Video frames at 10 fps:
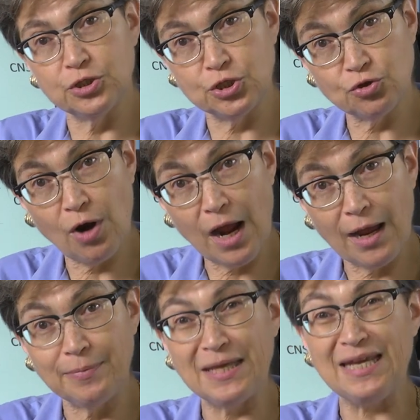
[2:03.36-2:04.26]

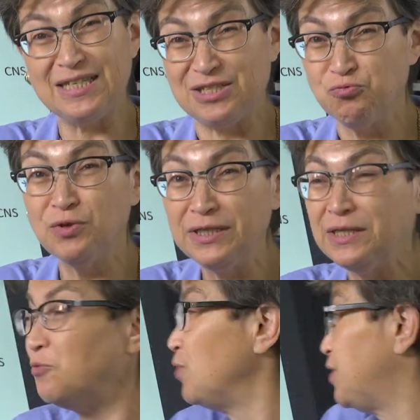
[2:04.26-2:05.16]
described, it's
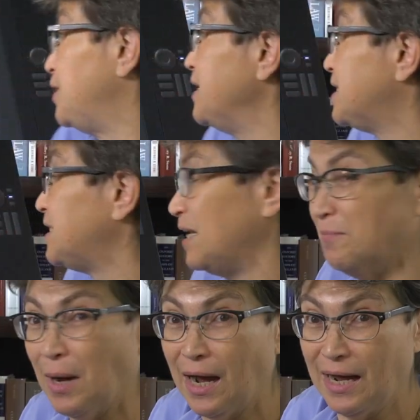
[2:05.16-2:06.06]
really with this
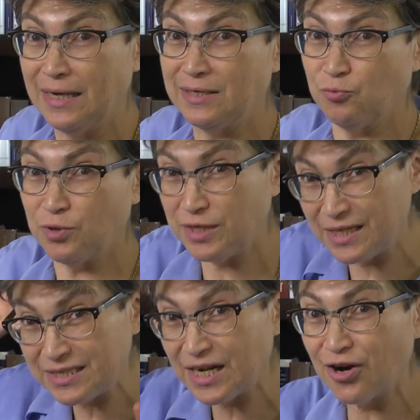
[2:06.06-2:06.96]
in mind, with the
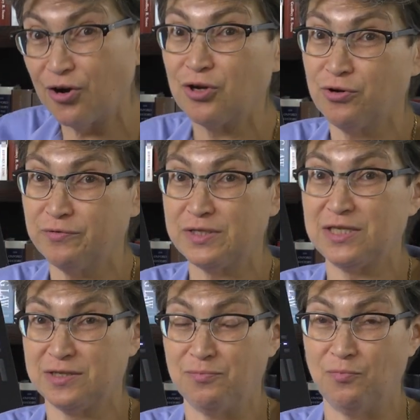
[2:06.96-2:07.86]
enteric nervous
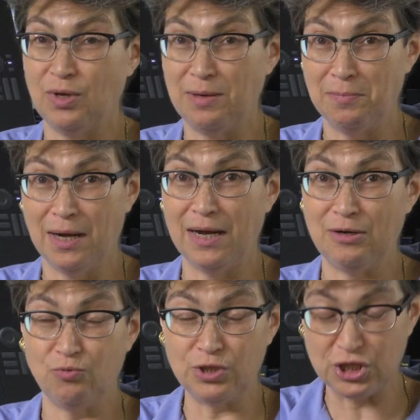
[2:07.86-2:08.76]
system in
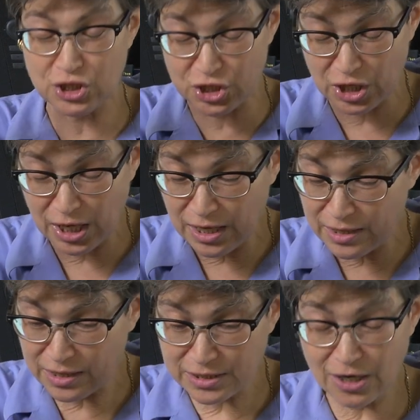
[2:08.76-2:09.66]
mind, which is
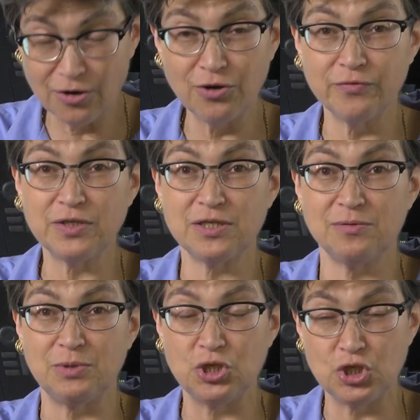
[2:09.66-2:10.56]
the enteric nervous
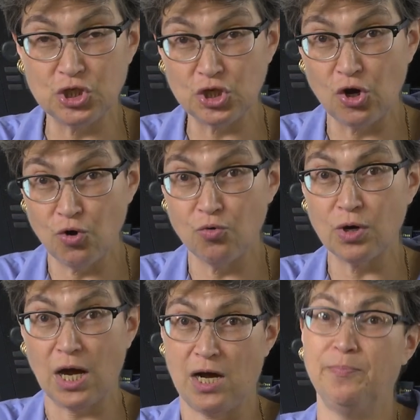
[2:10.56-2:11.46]
system is so
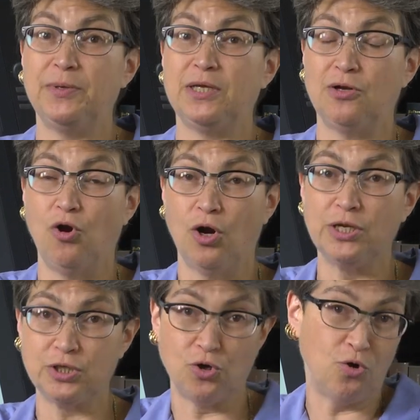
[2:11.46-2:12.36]
competent on
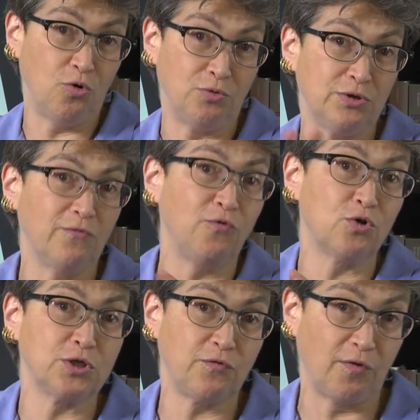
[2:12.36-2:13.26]
its own,
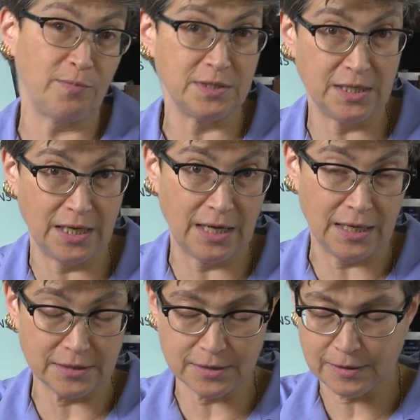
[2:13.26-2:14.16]
divorced from the
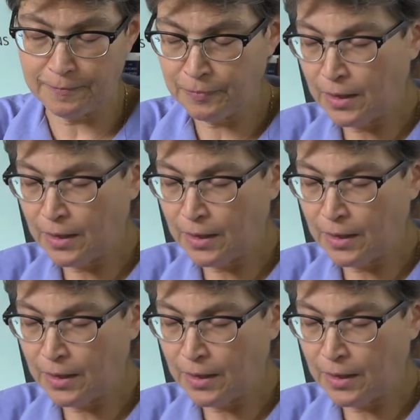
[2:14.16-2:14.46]
CNS.